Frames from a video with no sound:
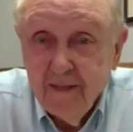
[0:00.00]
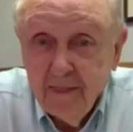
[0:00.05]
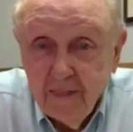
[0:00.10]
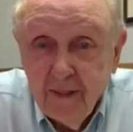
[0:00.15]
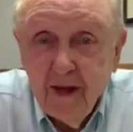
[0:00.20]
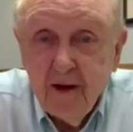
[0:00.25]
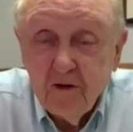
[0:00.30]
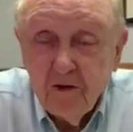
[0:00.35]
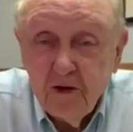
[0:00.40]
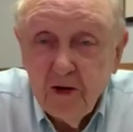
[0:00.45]

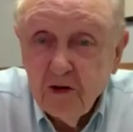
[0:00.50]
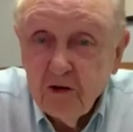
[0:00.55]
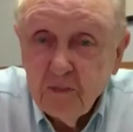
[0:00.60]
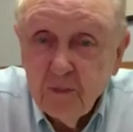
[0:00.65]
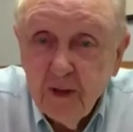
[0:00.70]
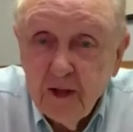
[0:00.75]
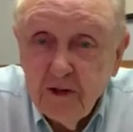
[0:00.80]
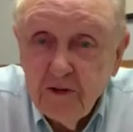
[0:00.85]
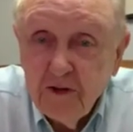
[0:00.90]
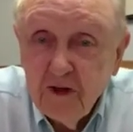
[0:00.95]
They introduced
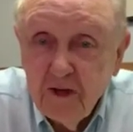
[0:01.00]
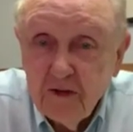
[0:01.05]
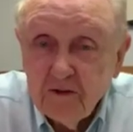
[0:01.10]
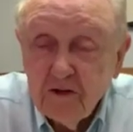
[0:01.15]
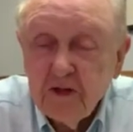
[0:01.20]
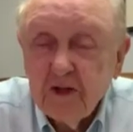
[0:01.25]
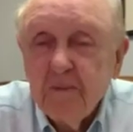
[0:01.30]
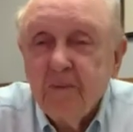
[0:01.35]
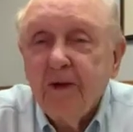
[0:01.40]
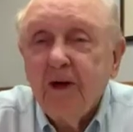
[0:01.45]
me to
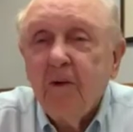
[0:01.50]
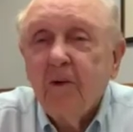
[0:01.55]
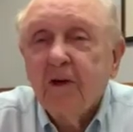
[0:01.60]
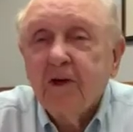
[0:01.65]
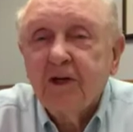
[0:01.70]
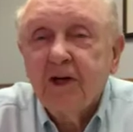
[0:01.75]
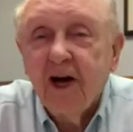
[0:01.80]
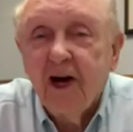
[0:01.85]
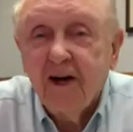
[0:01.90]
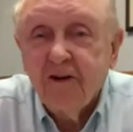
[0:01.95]
Jesus. Let me tell you
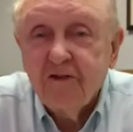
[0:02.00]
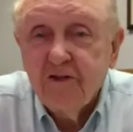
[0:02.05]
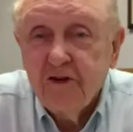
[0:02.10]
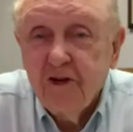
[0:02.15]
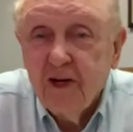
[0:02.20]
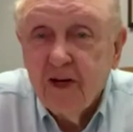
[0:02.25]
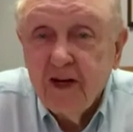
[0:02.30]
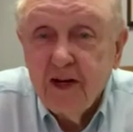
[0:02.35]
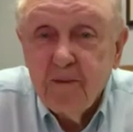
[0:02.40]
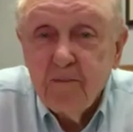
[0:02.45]
what God's
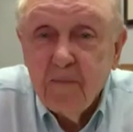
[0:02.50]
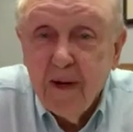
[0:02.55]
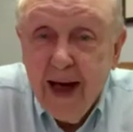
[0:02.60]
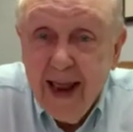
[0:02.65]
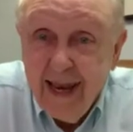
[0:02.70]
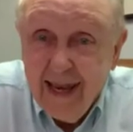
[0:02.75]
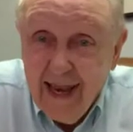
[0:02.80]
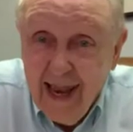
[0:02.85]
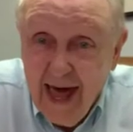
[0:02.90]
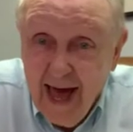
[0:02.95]
done in my
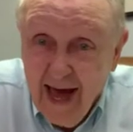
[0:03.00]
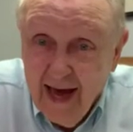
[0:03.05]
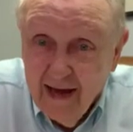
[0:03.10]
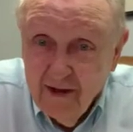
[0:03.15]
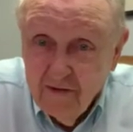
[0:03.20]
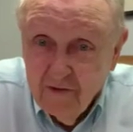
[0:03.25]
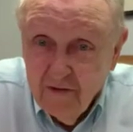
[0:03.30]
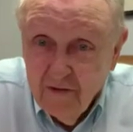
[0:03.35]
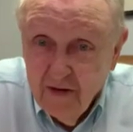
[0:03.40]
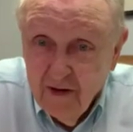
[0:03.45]

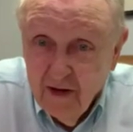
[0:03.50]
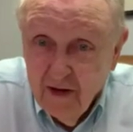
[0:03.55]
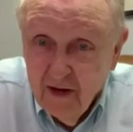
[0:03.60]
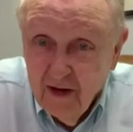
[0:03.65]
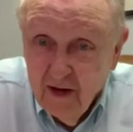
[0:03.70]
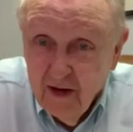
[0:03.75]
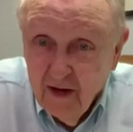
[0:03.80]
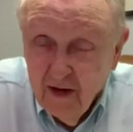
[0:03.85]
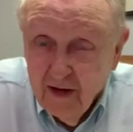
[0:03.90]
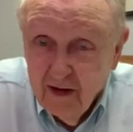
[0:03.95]
life.
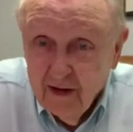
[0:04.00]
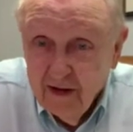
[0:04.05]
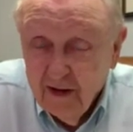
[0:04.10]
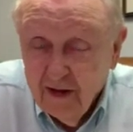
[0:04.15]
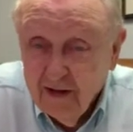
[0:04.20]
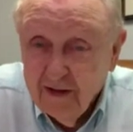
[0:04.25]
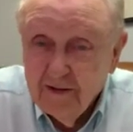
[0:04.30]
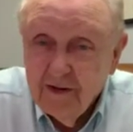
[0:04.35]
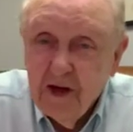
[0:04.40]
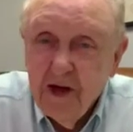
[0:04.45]

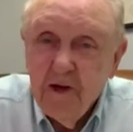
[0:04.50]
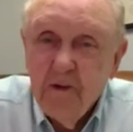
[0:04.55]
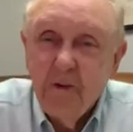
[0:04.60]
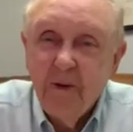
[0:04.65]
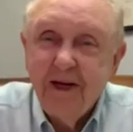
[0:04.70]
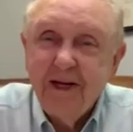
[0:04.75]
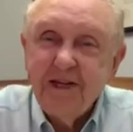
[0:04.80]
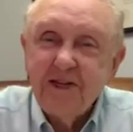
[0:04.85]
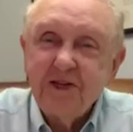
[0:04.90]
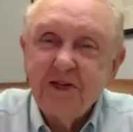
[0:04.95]
And
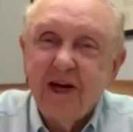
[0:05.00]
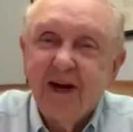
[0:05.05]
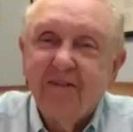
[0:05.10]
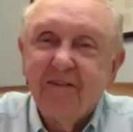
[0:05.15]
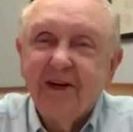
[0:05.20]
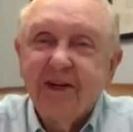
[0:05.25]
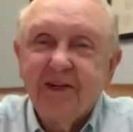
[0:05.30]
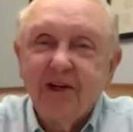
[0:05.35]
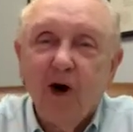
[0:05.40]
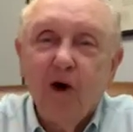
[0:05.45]
we
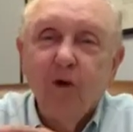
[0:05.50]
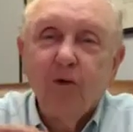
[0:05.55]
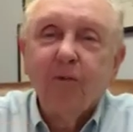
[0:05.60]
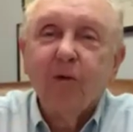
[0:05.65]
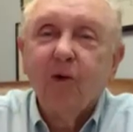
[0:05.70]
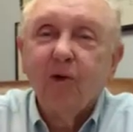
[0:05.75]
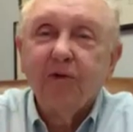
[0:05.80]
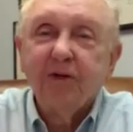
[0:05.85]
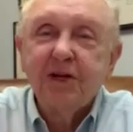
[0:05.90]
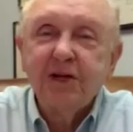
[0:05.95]
discovered he talked
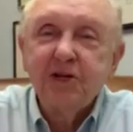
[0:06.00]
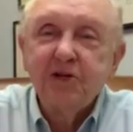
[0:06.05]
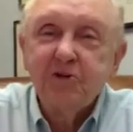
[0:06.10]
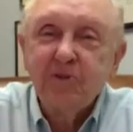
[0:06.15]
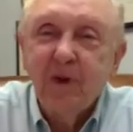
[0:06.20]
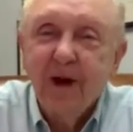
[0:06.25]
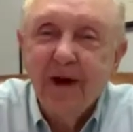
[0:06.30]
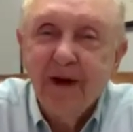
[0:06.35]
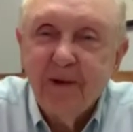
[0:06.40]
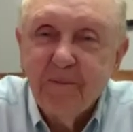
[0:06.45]
more than he
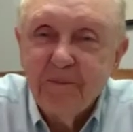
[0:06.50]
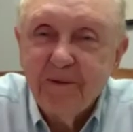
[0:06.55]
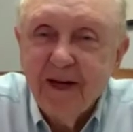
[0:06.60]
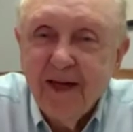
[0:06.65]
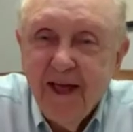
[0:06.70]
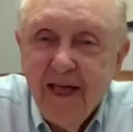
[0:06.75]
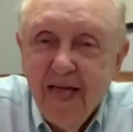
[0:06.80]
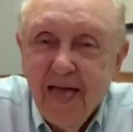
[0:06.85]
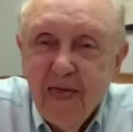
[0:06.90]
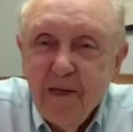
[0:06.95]
swept.
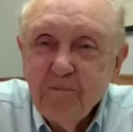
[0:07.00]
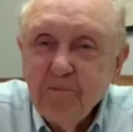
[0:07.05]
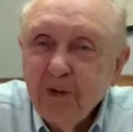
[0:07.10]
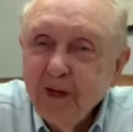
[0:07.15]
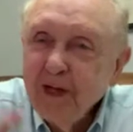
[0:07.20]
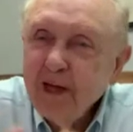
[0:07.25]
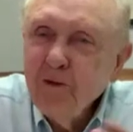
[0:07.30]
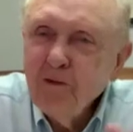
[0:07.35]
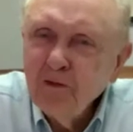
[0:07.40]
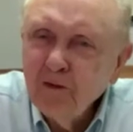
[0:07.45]

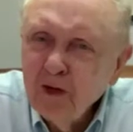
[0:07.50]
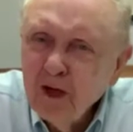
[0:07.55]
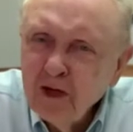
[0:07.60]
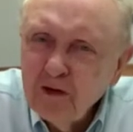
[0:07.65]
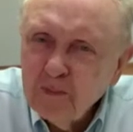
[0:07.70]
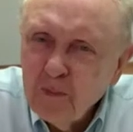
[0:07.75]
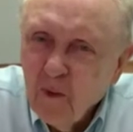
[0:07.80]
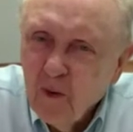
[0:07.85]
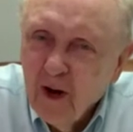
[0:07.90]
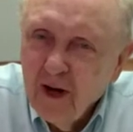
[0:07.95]
But he was an
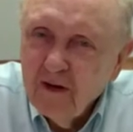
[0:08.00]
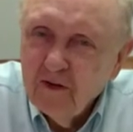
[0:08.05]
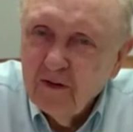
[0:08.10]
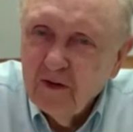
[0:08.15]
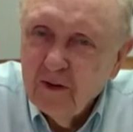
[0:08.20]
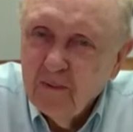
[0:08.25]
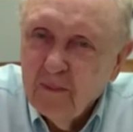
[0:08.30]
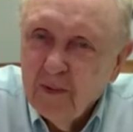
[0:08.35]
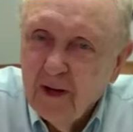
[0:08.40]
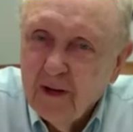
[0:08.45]

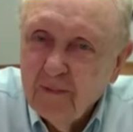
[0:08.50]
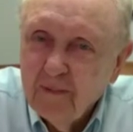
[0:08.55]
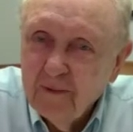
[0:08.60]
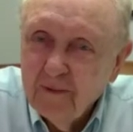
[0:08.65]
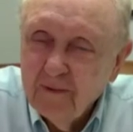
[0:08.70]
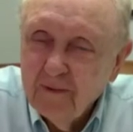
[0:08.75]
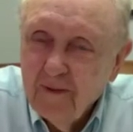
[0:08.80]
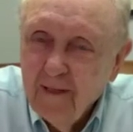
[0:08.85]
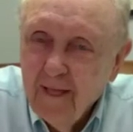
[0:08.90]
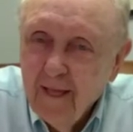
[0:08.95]
inspiration to people.